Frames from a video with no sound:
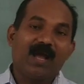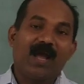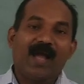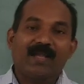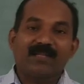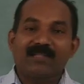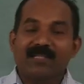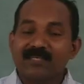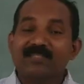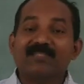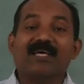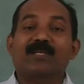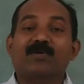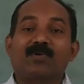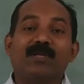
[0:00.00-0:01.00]
And these
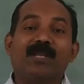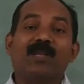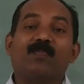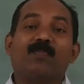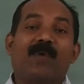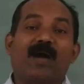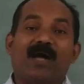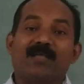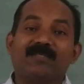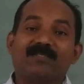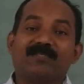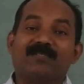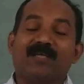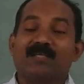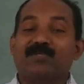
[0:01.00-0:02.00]
circular
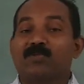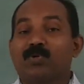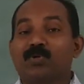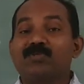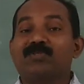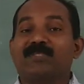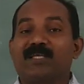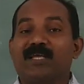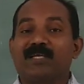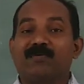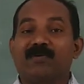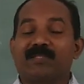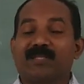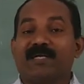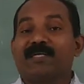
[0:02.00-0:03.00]
paths associated
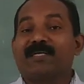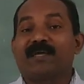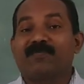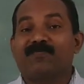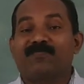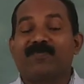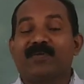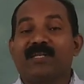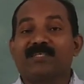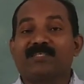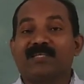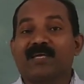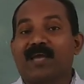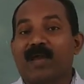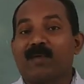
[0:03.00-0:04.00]
with a definite
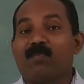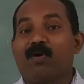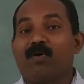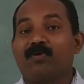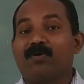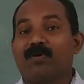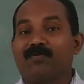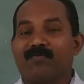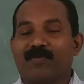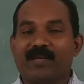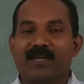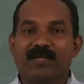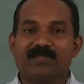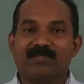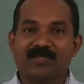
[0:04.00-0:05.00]
amount of
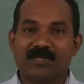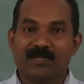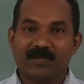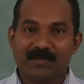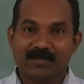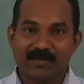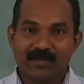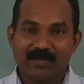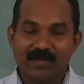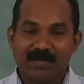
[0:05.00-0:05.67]
energy,